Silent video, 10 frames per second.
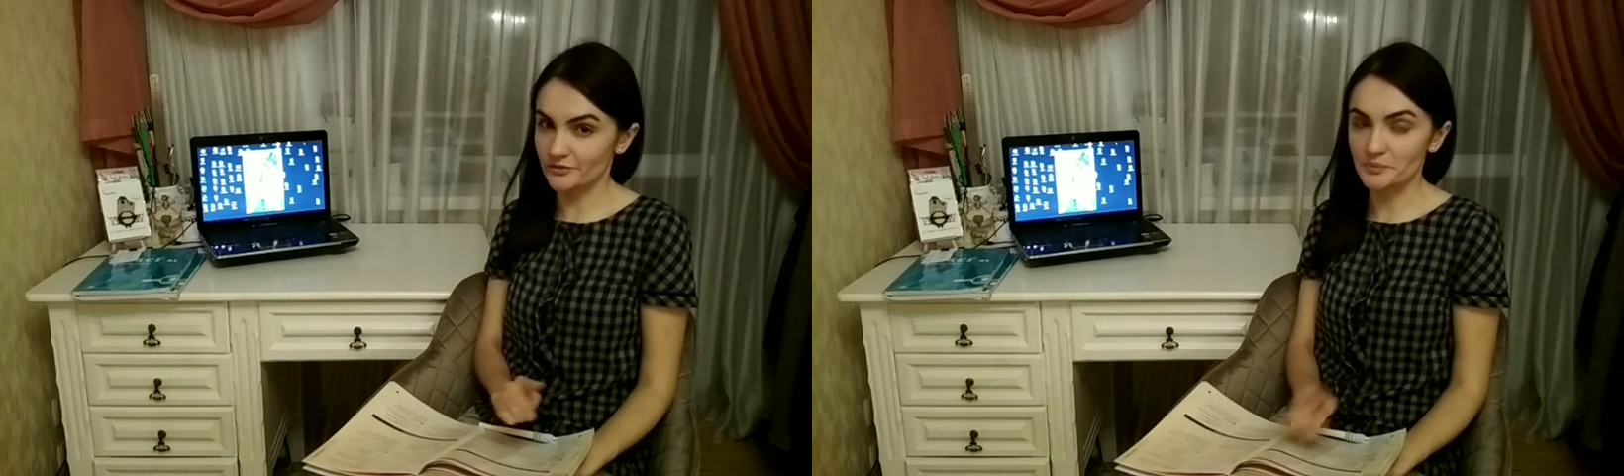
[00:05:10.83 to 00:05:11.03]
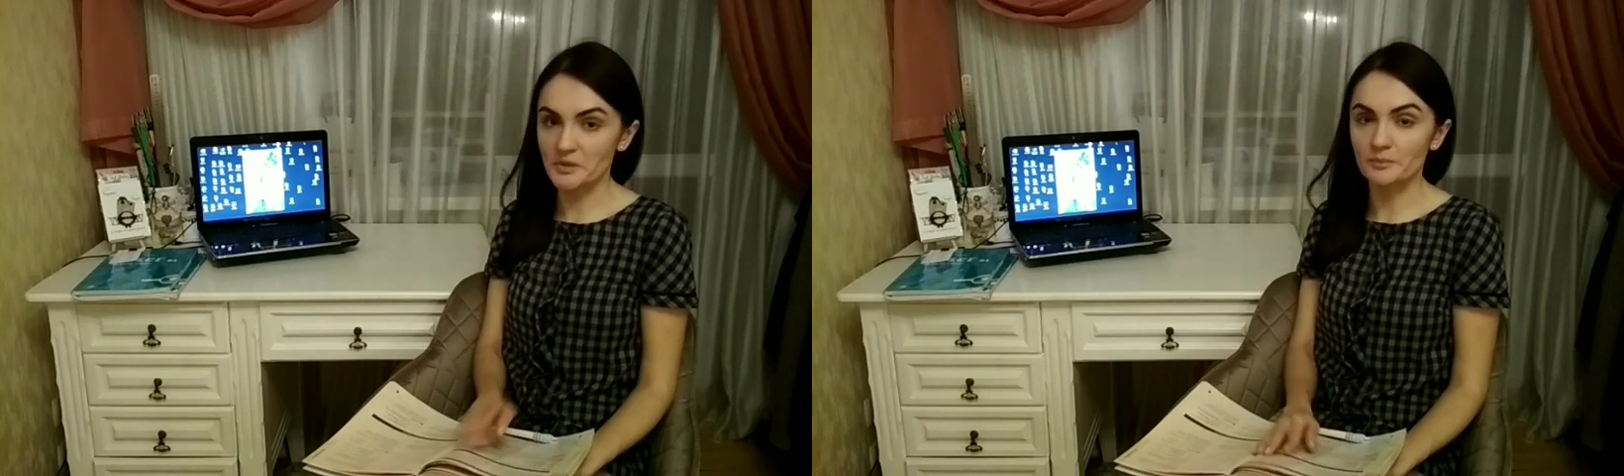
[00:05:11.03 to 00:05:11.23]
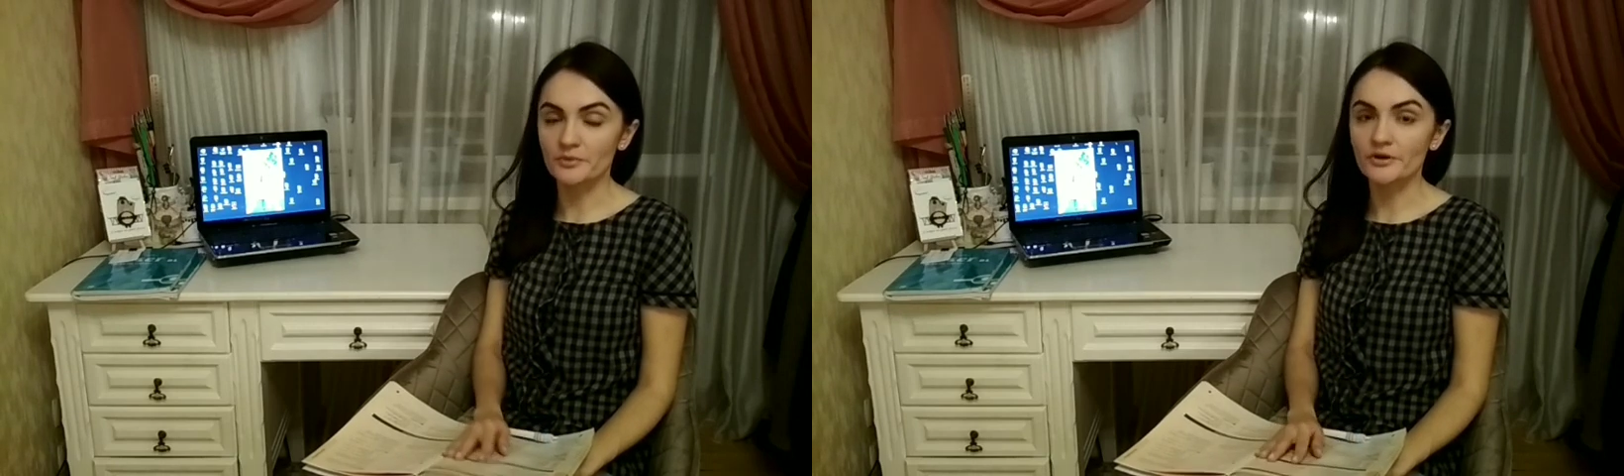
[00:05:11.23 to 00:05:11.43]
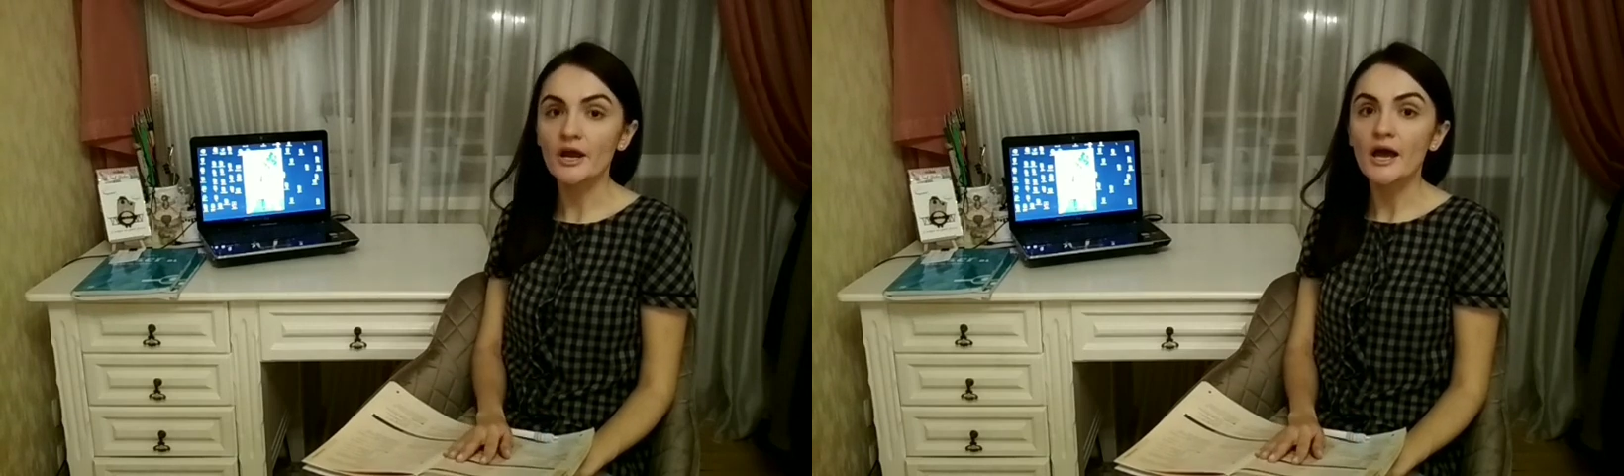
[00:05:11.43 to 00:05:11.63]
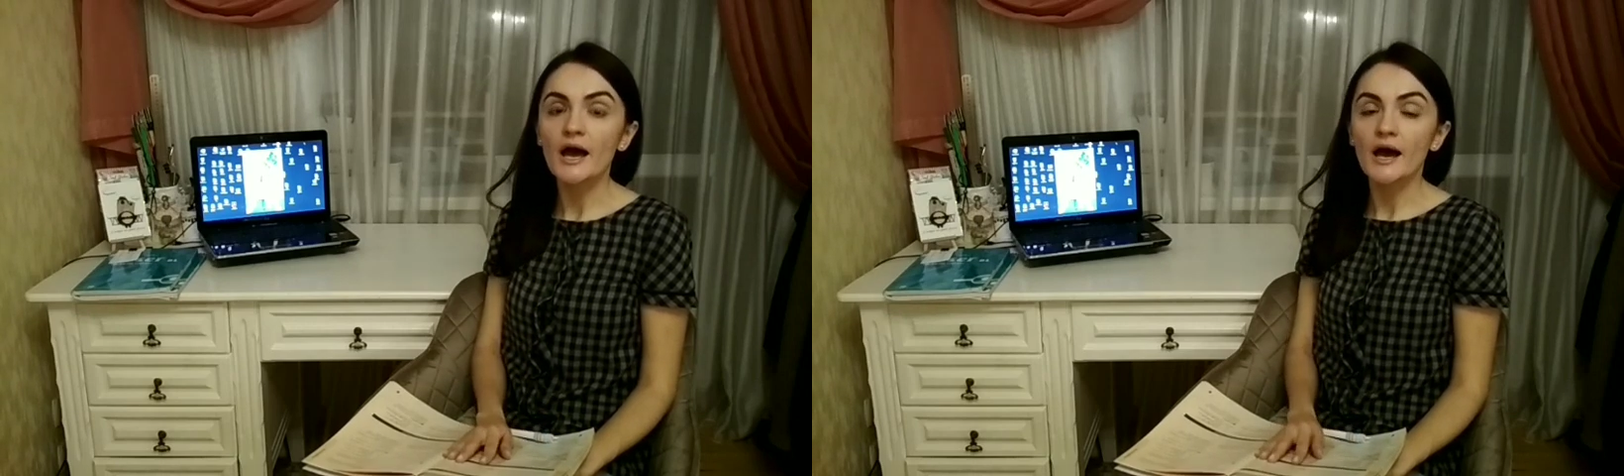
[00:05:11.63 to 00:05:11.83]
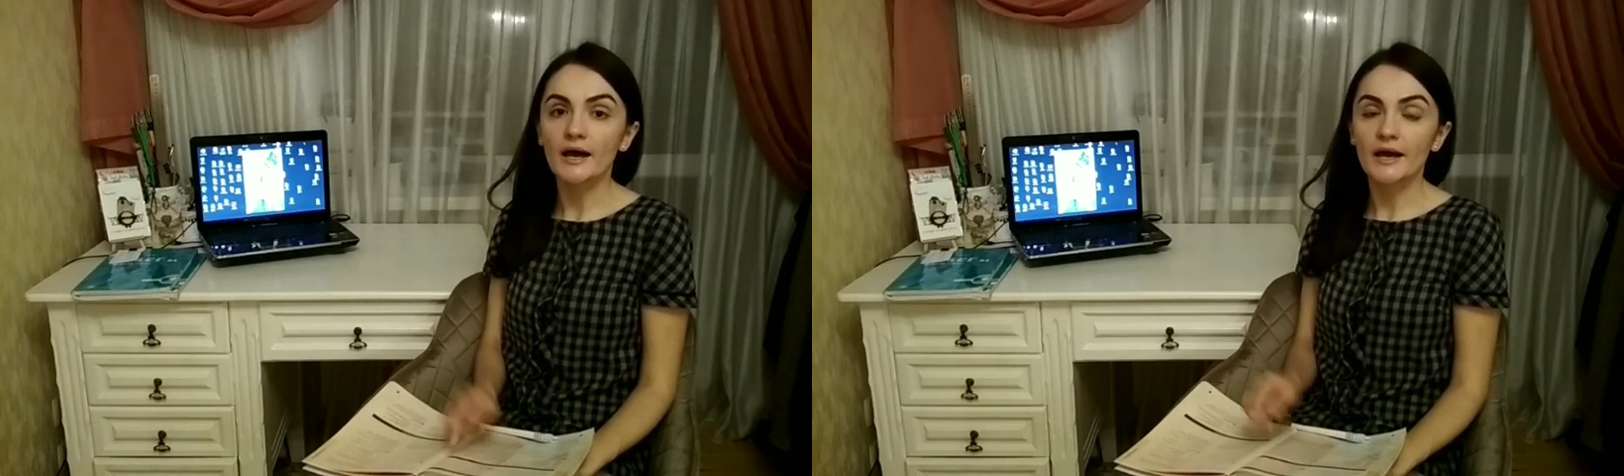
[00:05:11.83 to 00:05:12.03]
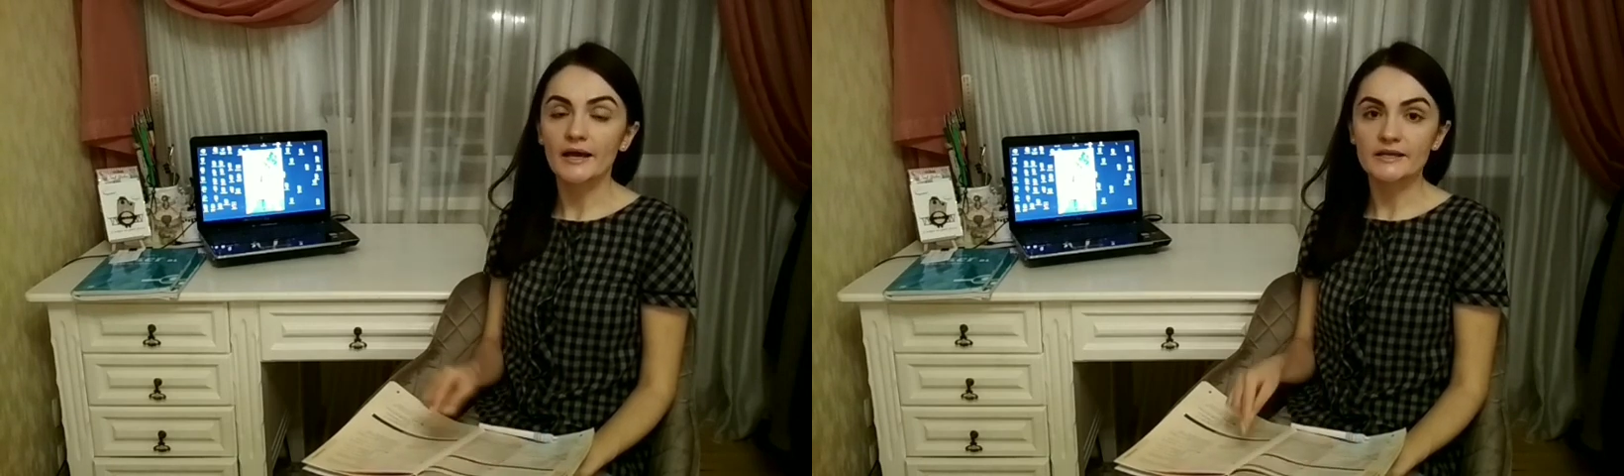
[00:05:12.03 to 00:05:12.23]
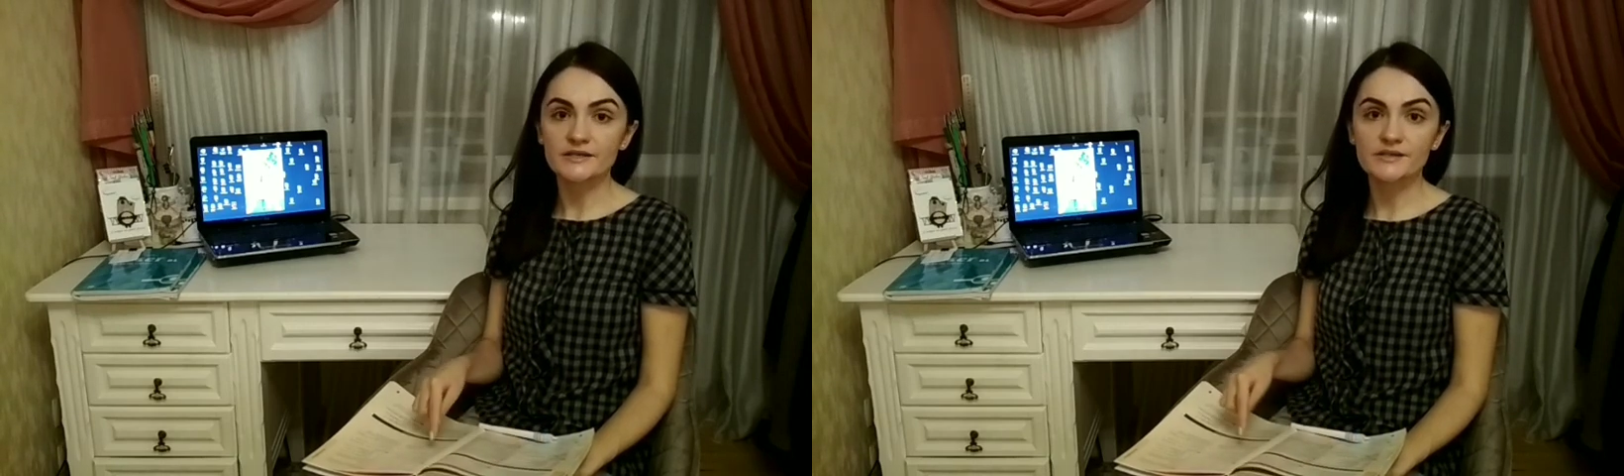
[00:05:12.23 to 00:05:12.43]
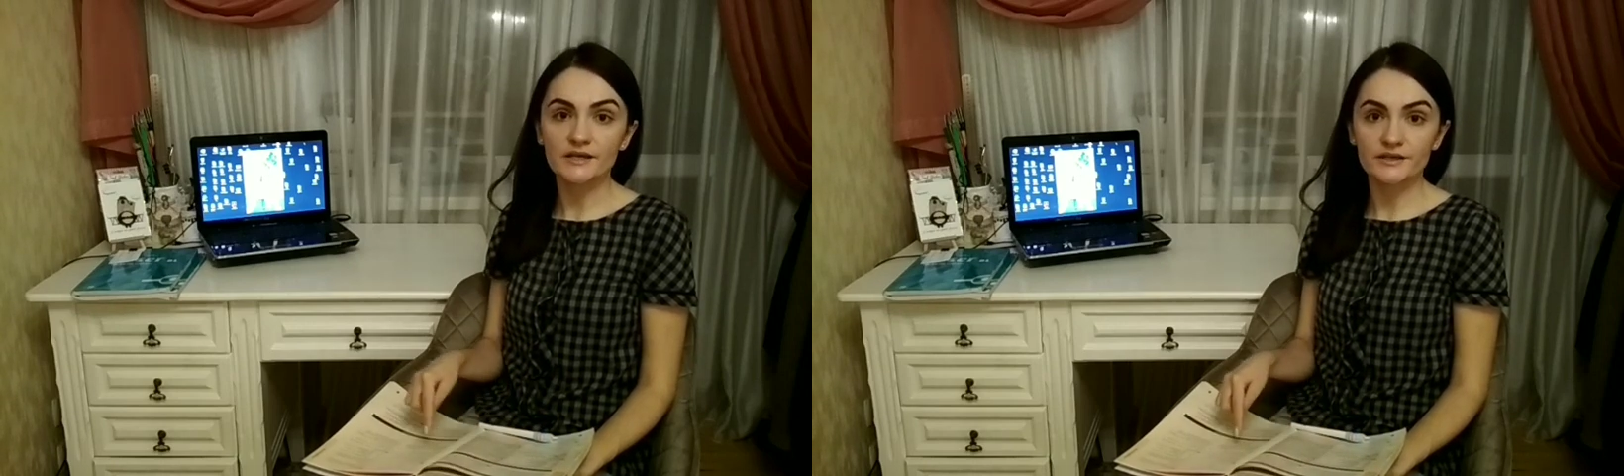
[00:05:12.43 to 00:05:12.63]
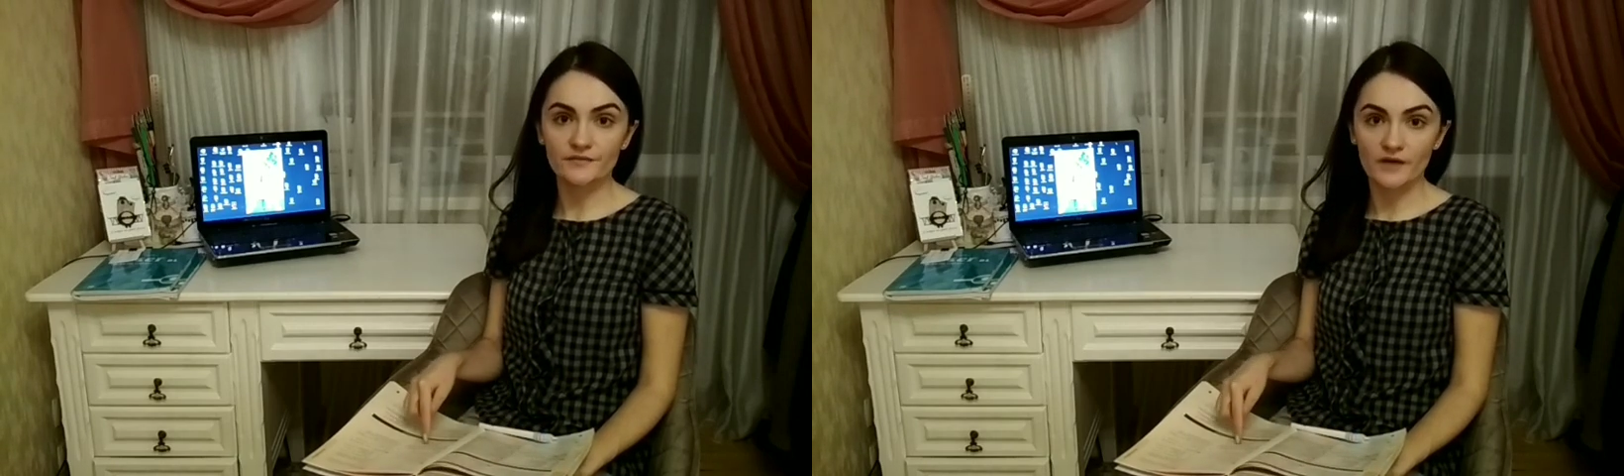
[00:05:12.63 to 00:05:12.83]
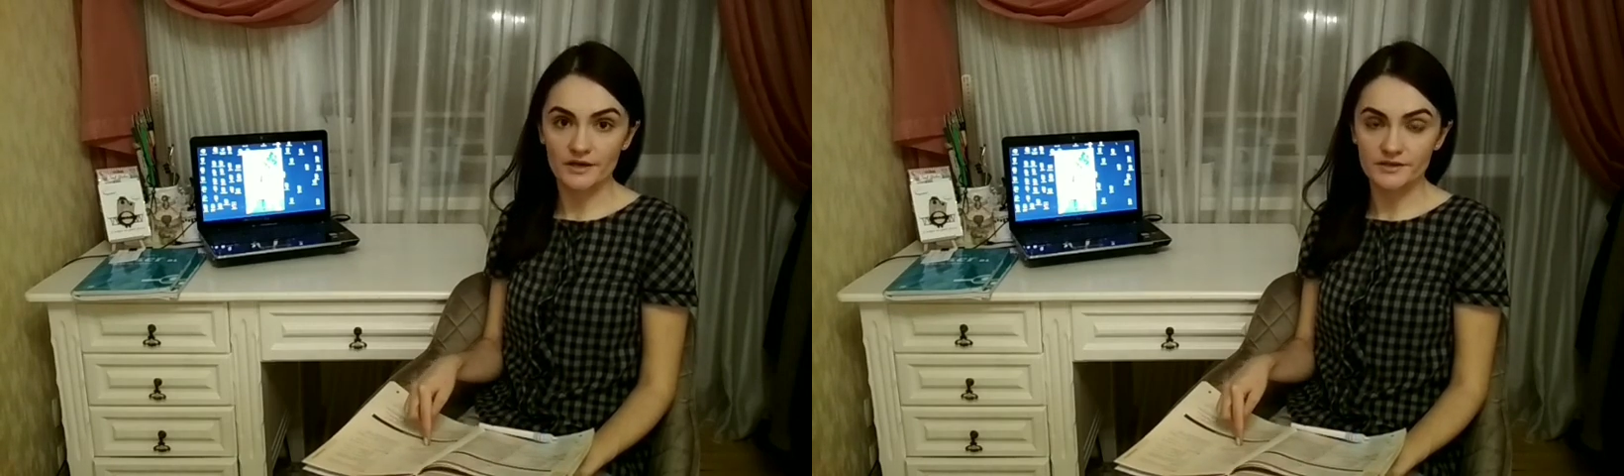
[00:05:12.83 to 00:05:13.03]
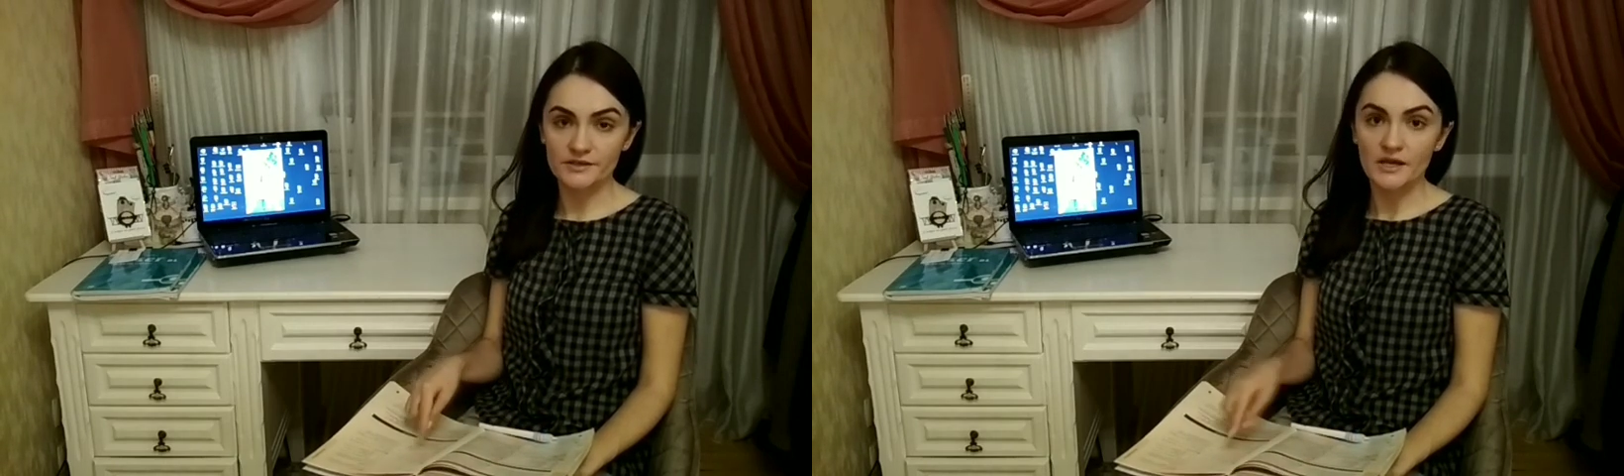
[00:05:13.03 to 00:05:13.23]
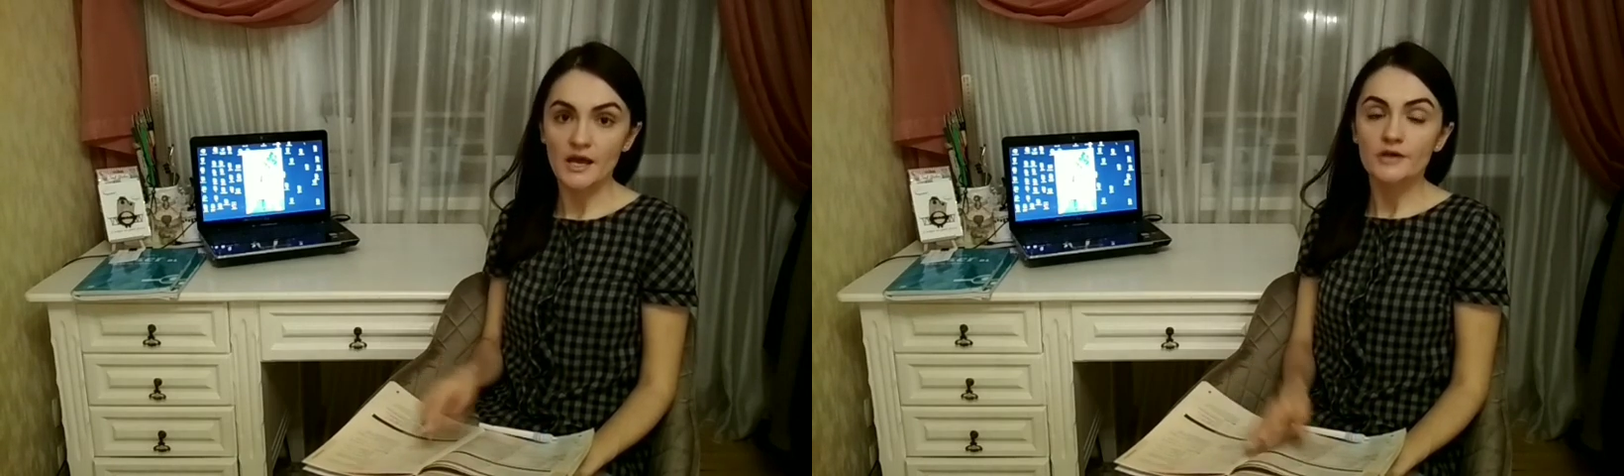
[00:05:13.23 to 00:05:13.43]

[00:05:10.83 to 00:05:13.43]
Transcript: remember, is advice.